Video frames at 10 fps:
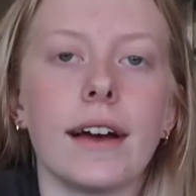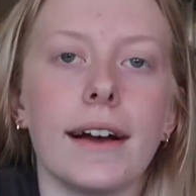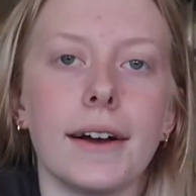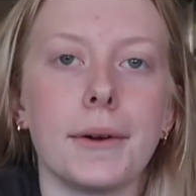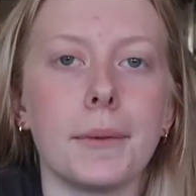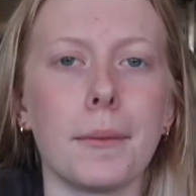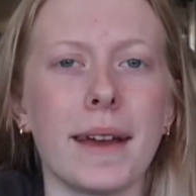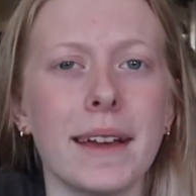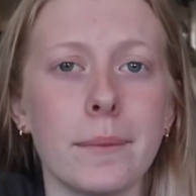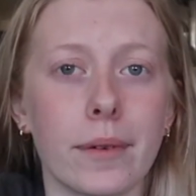I'm
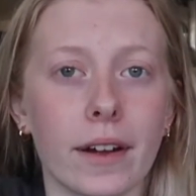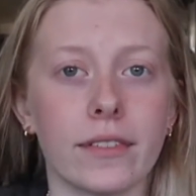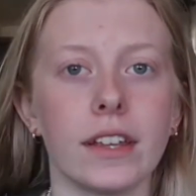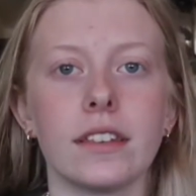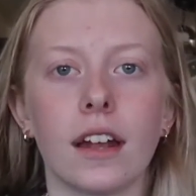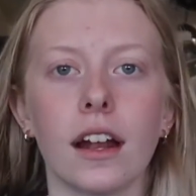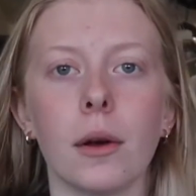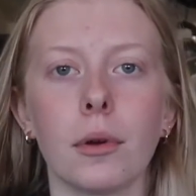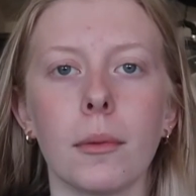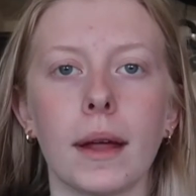making breakfast. Did I
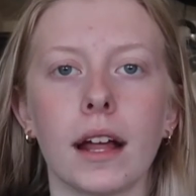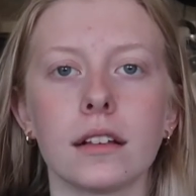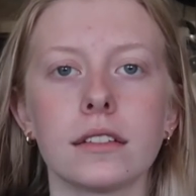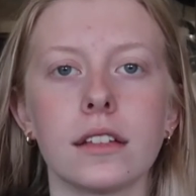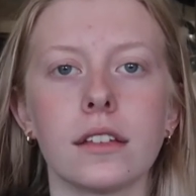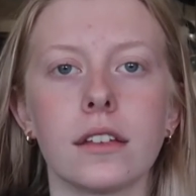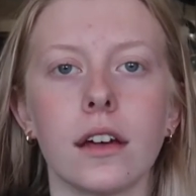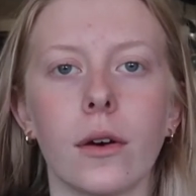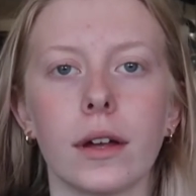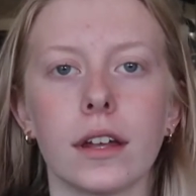not put on my necklaces?
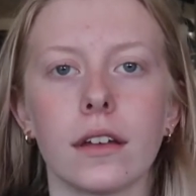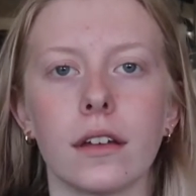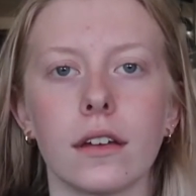Oh, I did.